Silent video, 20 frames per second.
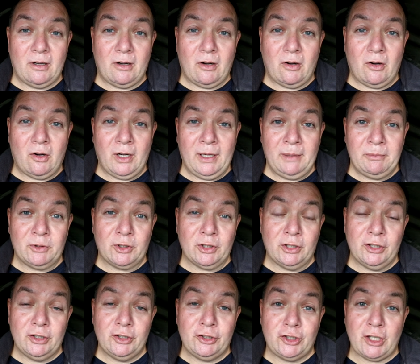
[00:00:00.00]
I'm going
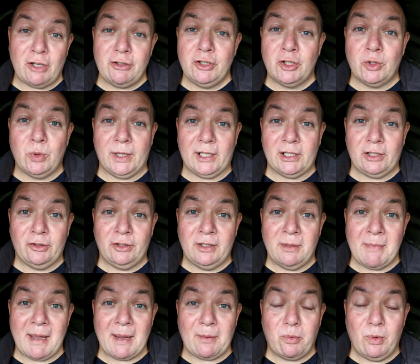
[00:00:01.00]
to show you quickly on the
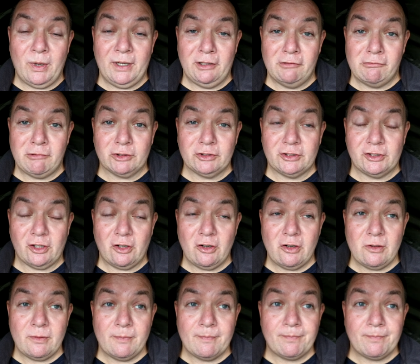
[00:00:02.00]
map where the rods are.